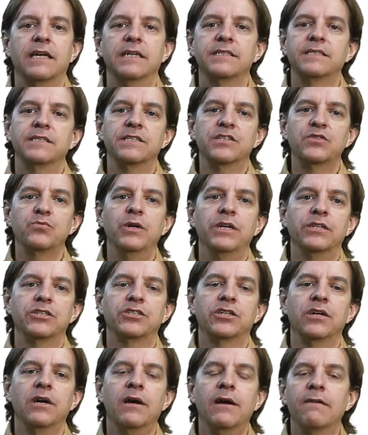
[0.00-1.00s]
as the
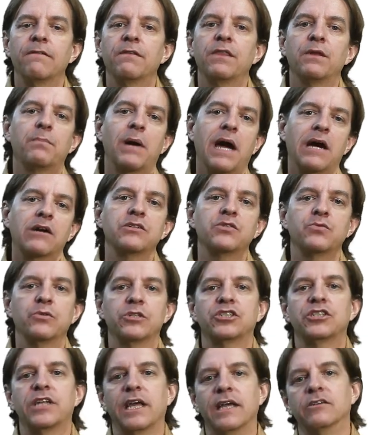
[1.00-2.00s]
switch for the
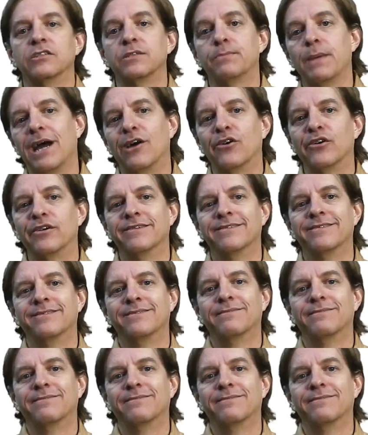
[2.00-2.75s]
PowerSwitch tail's power.